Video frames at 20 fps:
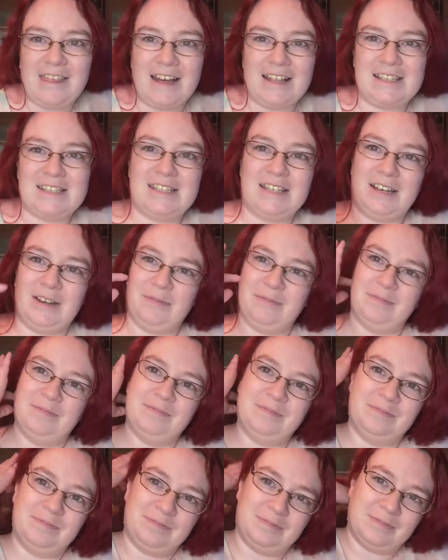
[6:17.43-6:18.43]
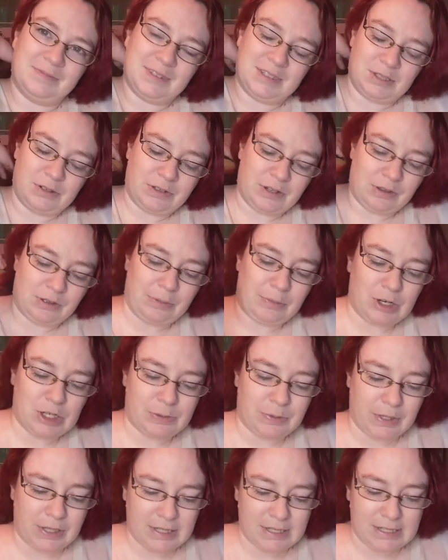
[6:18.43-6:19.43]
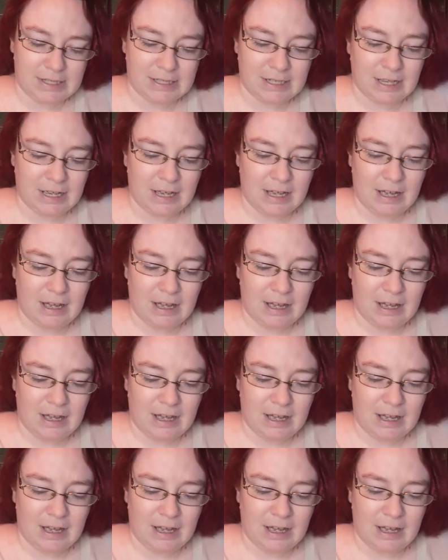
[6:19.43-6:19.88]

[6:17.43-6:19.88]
that's, so I've done 3 more sprints.